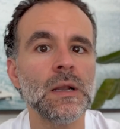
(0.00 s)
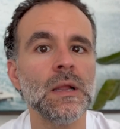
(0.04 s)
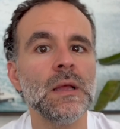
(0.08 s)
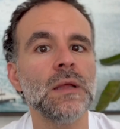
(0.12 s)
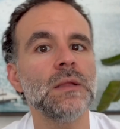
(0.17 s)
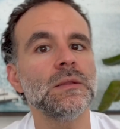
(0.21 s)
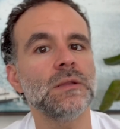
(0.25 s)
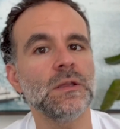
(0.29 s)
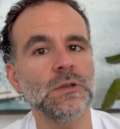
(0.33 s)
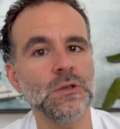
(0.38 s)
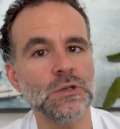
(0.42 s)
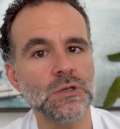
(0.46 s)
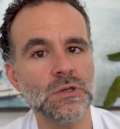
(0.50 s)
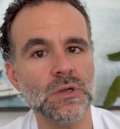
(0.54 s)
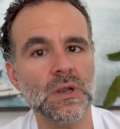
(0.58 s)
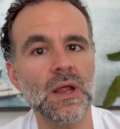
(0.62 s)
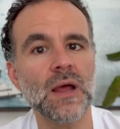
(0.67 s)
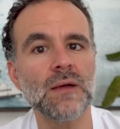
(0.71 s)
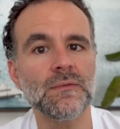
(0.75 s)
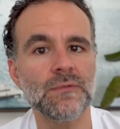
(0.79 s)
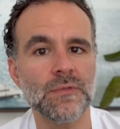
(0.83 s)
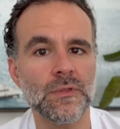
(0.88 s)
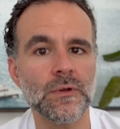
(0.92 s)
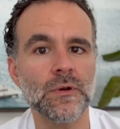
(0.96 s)
then you should
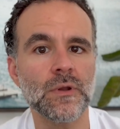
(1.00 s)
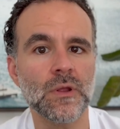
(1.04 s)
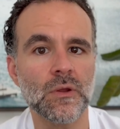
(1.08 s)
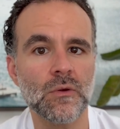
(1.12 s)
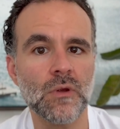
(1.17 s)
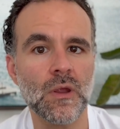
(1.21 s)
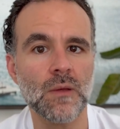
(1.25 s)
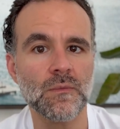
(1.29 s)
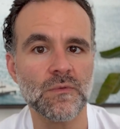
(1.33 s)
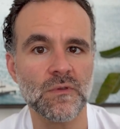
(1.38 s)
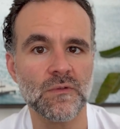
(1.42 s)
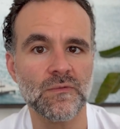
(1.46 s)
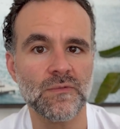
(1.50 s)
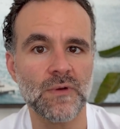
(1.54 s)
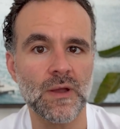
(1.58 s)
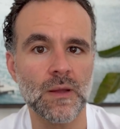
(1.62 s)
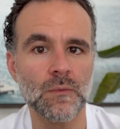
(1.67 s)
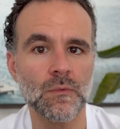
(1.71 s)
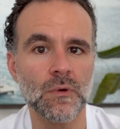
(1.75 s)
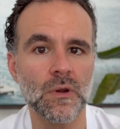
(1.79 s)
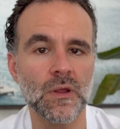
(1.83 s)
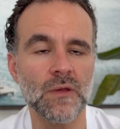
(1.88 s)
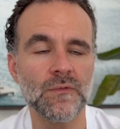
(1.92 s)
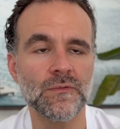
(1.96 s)
have 30 grams of
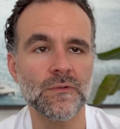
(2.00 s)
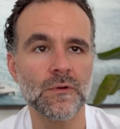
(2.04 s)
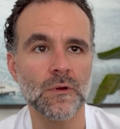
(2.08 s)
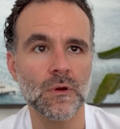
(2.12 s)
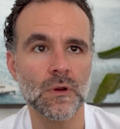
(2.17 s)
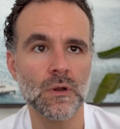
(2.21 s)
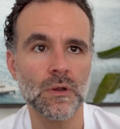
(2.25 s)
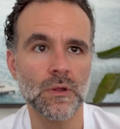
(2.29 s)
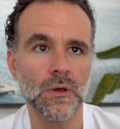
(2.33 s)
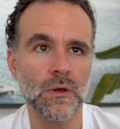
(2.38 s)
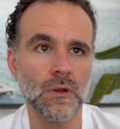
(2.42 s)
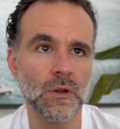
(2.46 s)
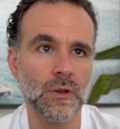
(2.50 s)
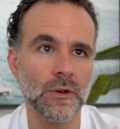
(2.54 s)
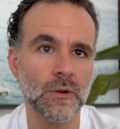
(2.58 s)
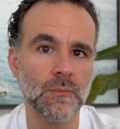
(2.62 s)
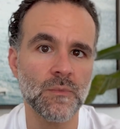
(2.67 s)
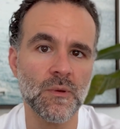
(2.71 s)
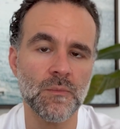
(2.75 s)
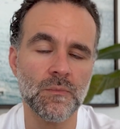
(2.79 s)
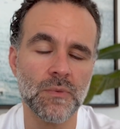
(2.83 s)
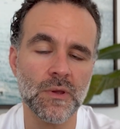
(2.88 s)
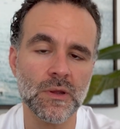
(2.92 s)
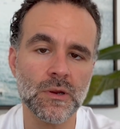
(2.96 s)
fiber. If you're a little
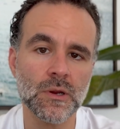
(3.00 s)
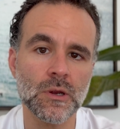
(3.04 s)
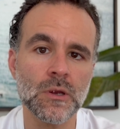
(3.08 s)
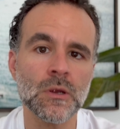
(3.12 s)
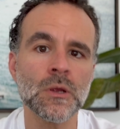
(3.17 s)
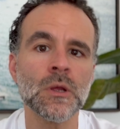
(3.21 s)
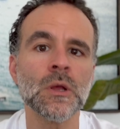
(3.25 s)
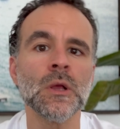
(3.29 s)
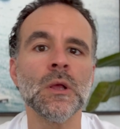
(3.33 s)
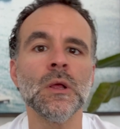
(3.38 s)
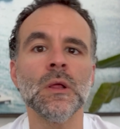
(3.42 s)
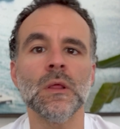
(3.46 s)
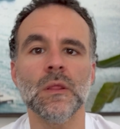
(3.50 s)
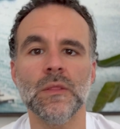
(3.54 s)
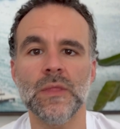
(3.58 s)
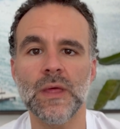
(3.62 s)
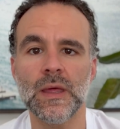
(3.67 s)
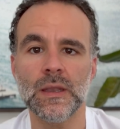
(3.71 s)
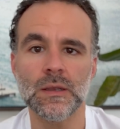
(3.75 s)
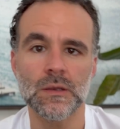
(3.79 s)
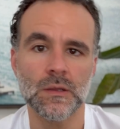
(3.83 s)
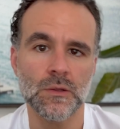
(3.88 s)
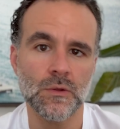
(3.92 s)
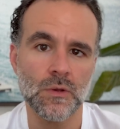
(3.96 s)
bit bigger,
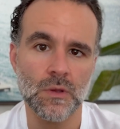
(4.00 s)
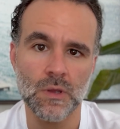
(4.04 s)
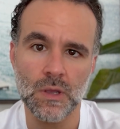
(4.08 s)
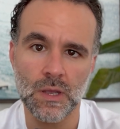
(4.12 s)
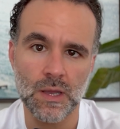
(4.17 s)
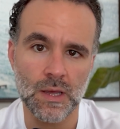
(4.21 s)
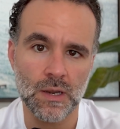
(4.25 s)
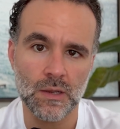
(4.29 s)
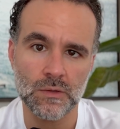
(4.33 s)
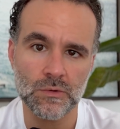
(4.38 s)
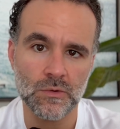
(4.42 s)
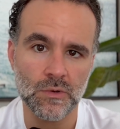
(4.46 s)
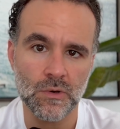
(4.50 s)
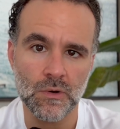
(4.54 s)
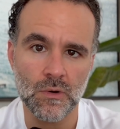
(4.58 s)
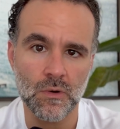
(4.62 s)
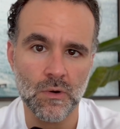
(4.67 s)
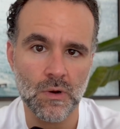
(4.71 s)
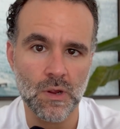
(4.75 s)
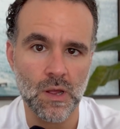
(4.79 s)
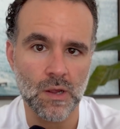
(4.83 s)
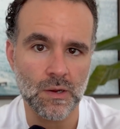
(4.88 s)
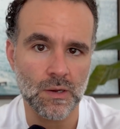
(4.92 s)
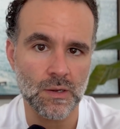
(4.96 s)
then you can kind of do your own
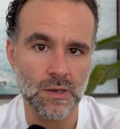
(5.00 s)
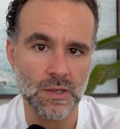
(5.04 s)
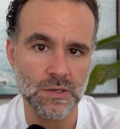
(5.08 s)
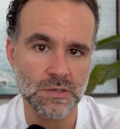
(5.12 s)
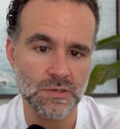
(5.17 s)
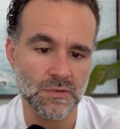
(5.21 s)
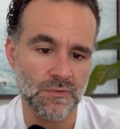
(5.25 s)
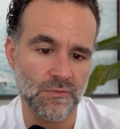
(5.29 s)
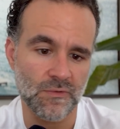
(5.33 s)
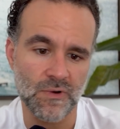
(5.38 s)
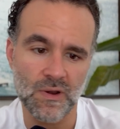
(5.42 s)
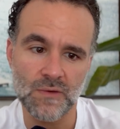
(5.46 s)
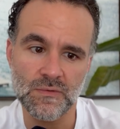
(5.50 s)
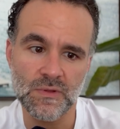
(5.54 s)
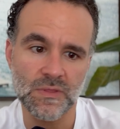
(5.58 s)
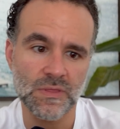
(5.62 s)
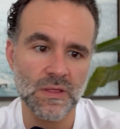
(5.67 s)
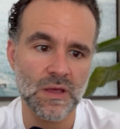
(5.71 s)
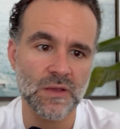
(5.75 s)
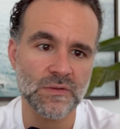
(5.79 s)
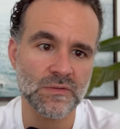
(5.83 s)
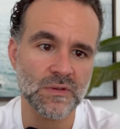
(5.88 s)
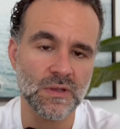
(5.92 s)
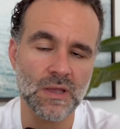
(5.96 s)
calculation. For every
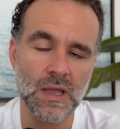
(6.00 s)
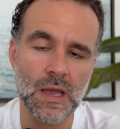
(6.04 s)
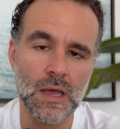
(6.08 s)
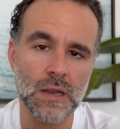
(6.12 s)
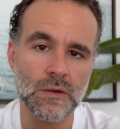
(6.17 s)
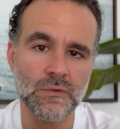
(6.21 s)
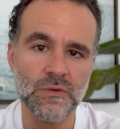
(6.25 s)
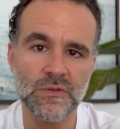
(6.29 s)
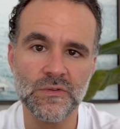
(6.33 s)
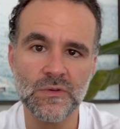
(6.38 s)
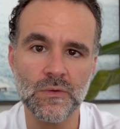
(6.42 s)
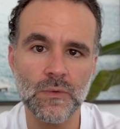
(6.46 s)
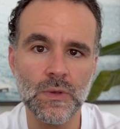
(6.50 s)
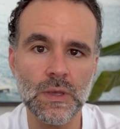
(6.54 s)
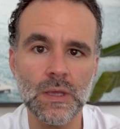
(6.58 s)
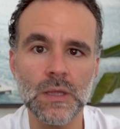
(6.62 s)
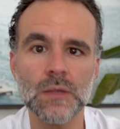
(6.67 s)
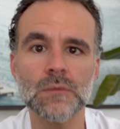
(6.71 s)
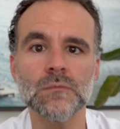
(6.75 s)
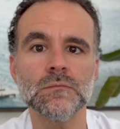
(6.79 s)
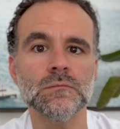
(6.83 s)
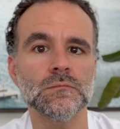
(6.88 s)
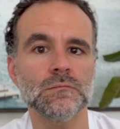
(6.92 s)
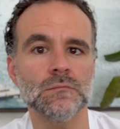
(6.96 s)
1,000 calories you eat,
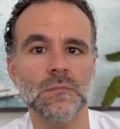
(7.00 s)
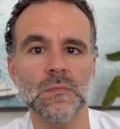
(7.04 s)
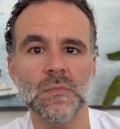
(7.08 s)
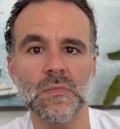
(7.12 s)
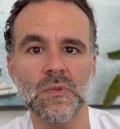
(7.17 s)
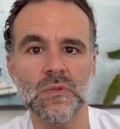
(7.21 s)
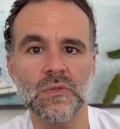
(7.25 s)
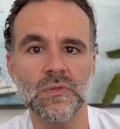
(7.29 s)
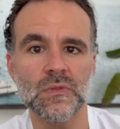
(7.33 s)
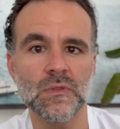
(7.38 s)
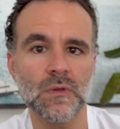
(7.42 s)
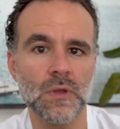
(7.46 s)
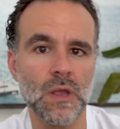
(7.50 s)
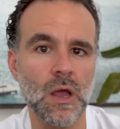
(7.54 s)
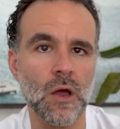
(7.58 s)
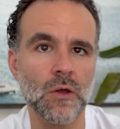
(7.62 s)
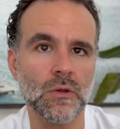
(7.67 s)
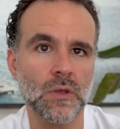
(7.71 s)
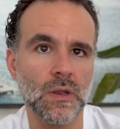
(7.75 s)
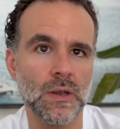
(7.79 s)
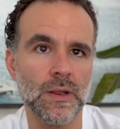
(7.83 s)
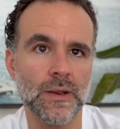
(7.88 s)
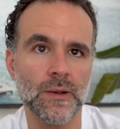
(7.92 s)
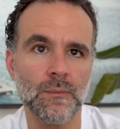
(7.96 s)

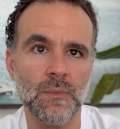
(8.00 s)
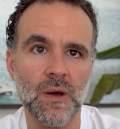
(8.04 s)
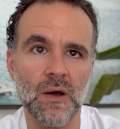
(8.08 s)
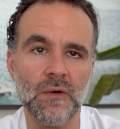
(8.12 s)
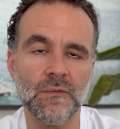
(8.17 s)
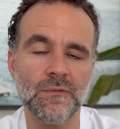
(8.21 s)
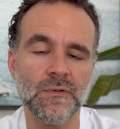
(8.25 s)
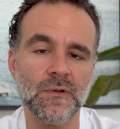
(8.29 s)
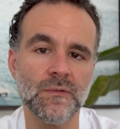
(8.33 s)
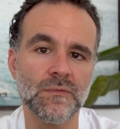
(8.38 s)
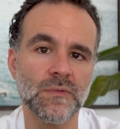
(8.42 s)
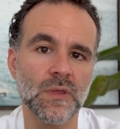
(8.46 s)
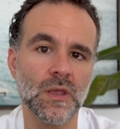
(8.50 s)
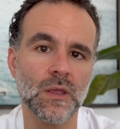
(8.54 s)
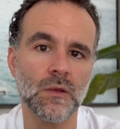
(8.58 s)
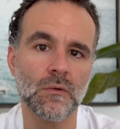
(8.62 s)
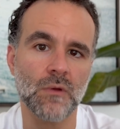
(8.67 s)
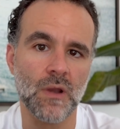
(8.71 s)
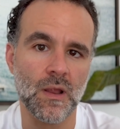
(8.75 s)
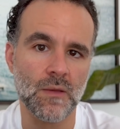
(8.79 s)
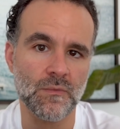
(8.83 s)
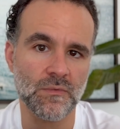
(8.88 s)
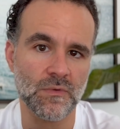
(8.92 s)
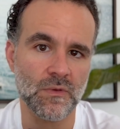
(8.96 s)
calculate about 15
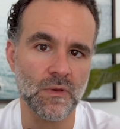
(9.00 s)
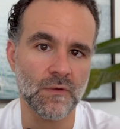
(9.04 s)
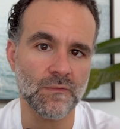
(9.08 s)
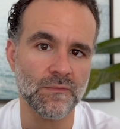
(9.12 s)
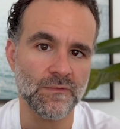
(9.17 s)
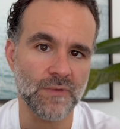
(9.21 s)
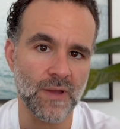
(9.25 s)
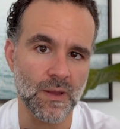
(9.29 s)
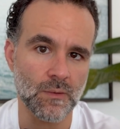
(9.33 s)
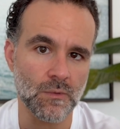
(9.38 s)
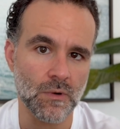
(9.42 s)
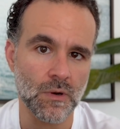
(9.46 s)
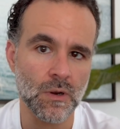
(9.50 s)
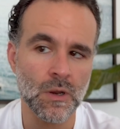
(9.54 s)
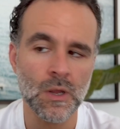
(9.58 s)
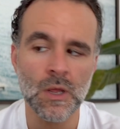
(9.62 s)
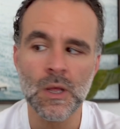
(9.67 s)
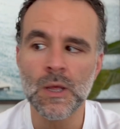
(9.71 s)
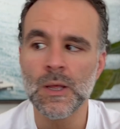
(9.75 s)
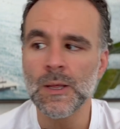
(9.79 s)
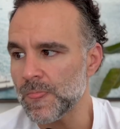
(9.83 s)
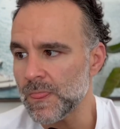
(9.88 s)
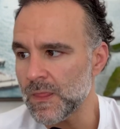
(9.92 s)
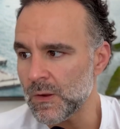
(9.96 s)
grams of fiber.
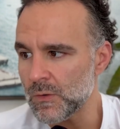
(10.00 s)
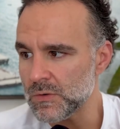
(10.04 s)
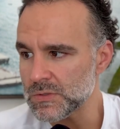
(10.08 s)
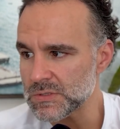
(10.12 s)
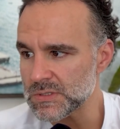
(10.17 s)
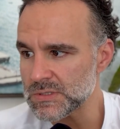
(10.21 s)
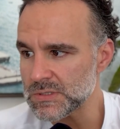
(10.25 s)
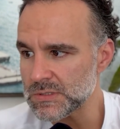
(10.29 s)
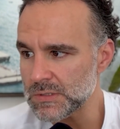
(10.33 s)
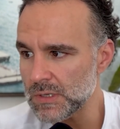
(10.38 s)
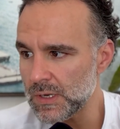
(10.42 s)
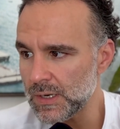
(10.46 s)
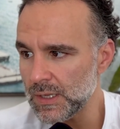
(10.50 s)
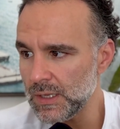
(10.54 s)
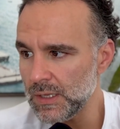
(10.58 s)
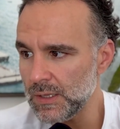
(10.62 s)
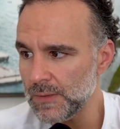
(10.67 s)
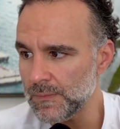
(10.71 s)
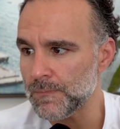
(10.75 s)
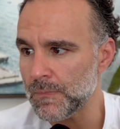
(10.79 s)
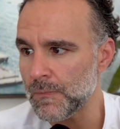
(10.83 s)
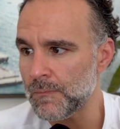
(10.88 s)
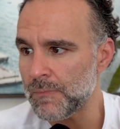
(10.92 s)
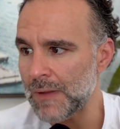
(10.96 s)
There was a study
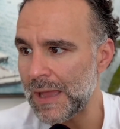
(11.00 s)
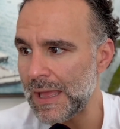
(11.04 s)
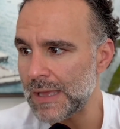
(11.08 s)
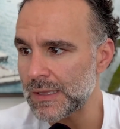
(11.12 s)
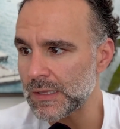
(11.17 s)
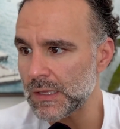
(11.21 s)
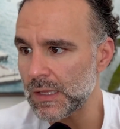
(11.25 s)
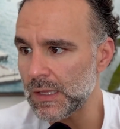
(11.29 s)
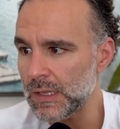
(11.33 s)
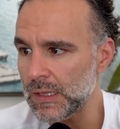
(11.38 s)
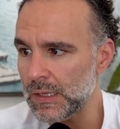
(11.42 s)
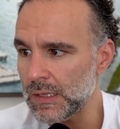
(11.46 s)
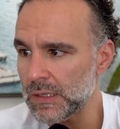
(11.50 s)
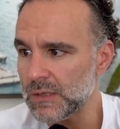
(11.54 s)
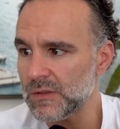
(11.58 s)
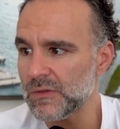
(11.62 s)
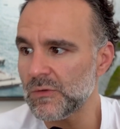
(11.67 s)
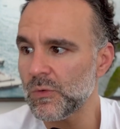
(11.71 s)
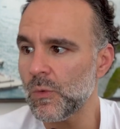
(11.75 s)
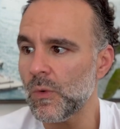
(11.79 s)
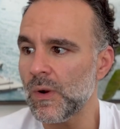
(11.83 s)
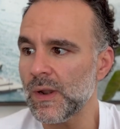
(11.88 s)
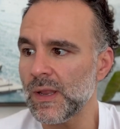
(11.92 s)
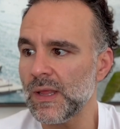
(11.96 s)
back in
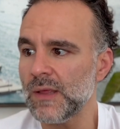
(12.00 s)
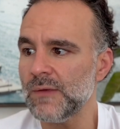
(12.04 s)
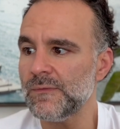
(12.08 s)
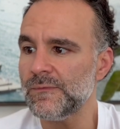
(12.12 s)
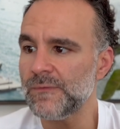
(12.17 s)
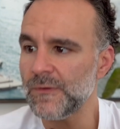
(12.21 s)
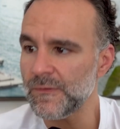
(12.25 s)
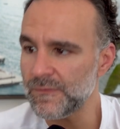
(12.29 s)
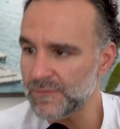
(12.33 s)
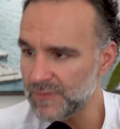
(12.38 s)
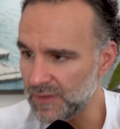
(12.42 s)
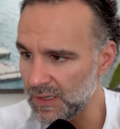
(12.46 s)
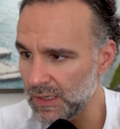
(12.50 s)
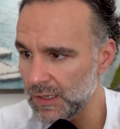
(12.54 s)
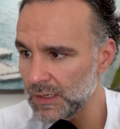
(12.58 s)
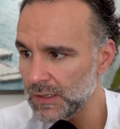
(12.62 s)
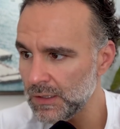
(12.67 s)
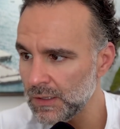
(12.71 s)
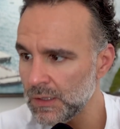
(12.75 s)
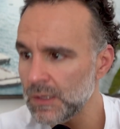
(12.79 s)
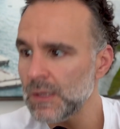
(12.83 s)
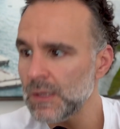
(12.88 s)
2015,